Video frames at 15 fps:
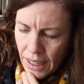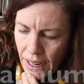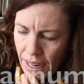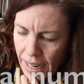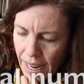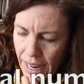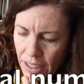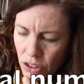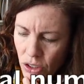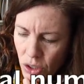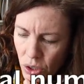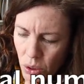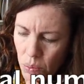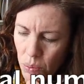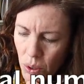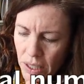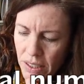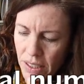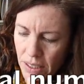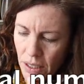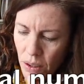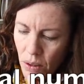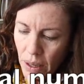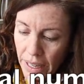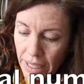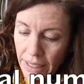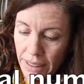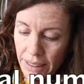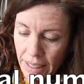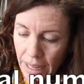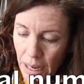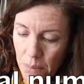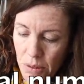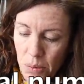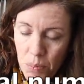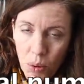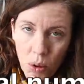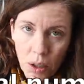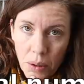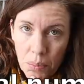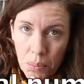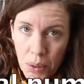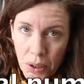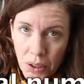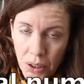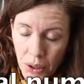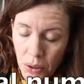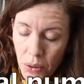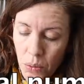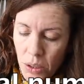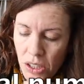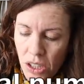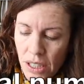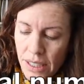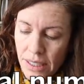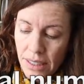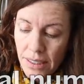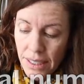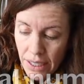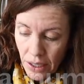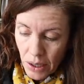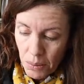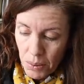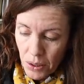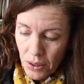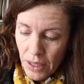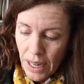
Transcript: I had 2.08 lambs born per ewe, which isn't terrible.